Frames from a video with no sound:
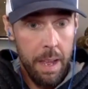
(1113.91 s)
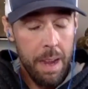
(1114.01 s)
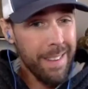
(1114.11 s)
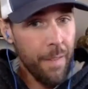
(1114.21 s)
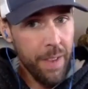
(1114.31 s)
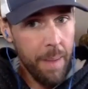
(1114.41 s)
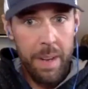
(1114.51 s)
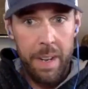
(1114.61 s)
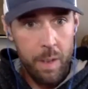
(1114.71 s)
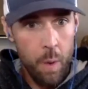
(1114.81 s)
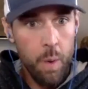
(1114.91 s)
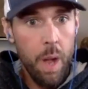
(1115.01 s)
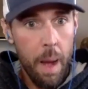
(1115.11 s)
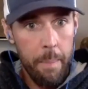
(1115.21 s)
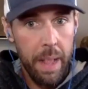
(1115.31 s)
Because mm. if something is so mm.
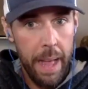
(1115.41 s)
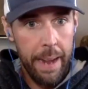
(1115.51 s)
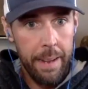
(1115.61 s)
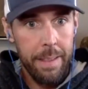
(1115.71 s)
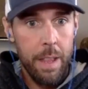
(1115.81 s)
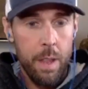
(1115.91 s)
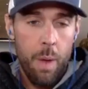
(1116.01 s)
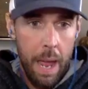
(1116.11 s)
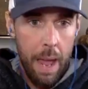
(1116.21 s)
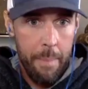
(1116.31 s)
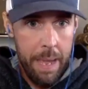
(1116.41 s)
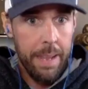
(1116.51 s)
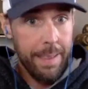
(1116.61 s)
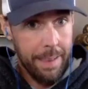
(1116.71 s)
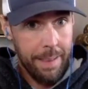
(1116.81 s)
complex that you can't be
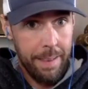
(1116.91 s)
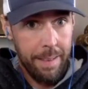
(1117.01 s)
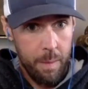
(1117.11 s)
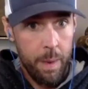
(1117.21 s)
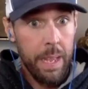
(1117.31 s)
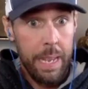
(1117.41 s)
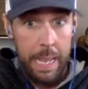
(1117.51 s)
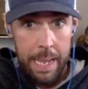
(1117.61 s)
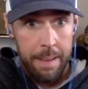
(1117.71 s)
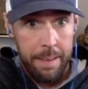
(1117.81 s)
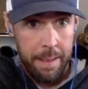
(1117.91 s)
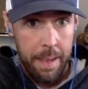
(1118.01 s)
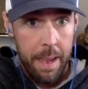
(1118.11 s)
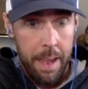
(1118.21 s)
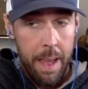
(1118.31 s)
consistent with it easily,